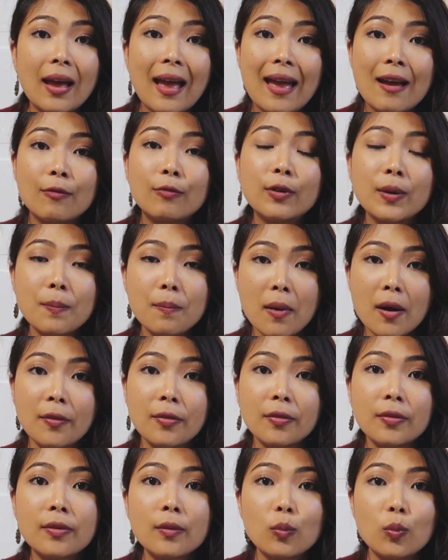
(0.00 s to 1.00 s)
every
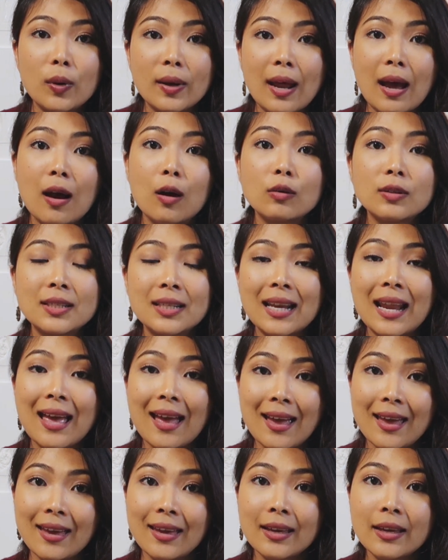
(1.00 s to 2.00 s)
month without
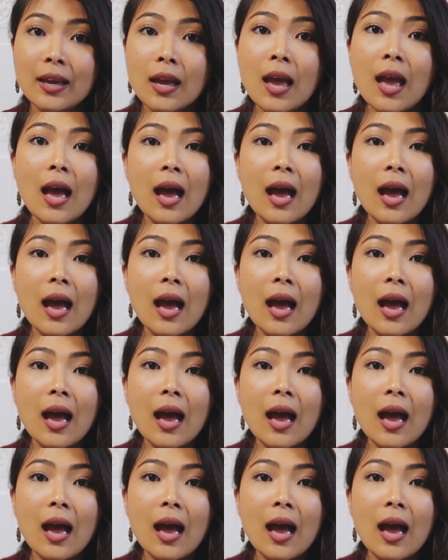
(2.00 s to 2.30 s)
delay.